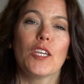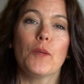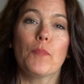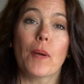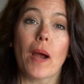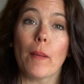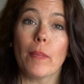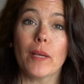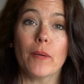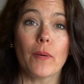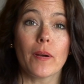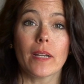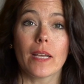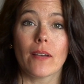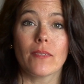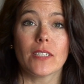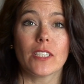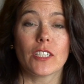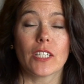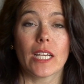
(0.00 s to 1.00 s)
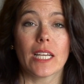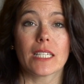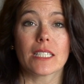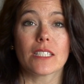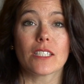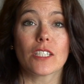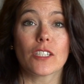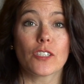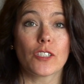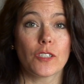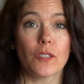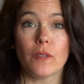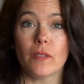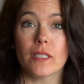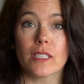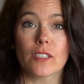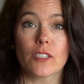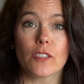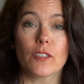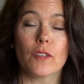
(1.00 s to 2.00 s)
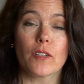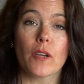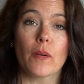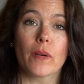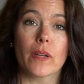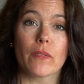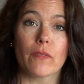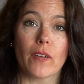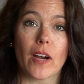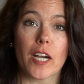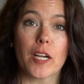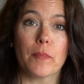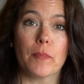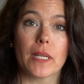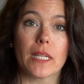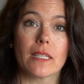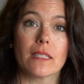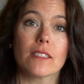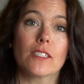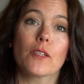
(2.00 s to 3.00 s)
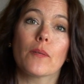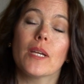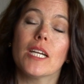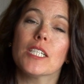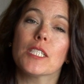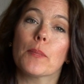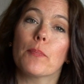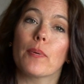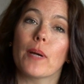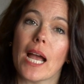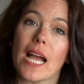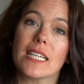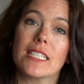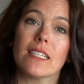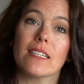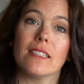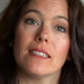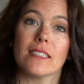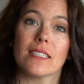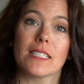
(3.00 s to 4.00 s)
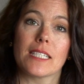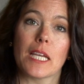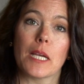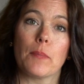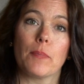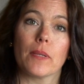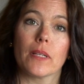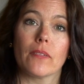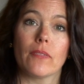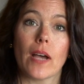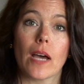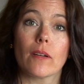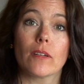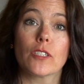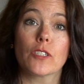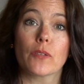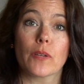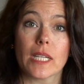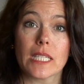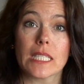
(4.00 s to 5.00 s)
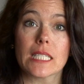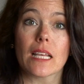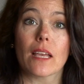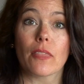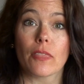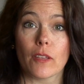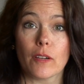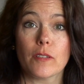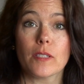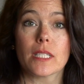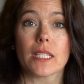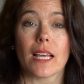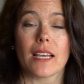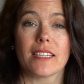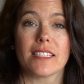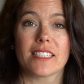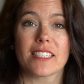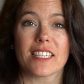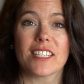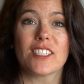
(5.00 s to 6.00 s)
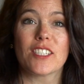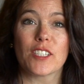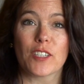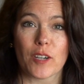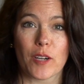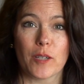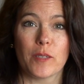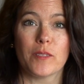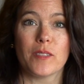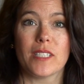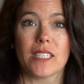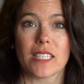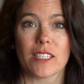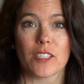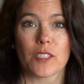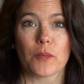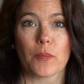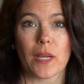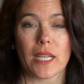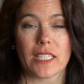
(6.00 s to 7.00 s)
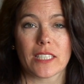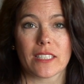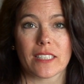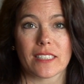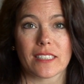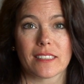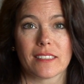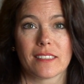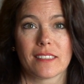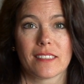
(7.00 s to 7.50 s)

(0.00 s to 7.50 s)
You probably won't have a chance to shoot in a studio environment, so here's a practical example of how to translate those lights into your own situation.